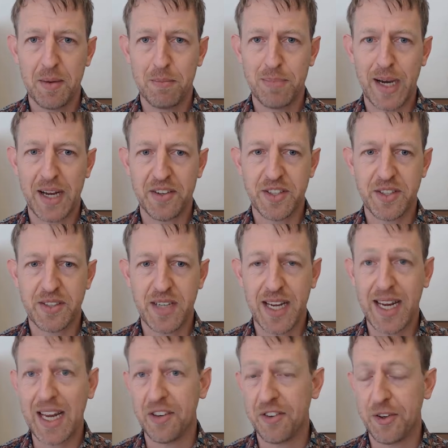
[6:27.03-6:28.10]
but it
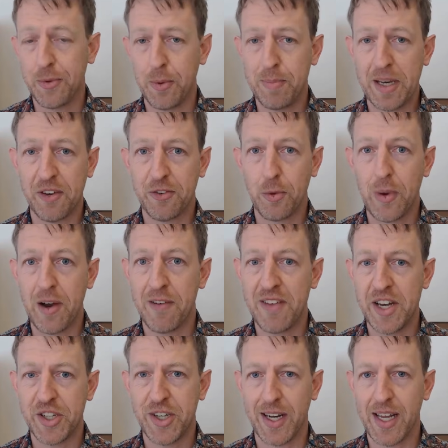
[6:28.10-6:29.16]
gets it to a better square
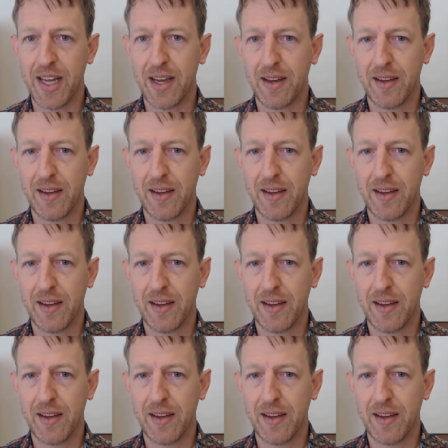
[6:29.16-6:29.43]
eventually.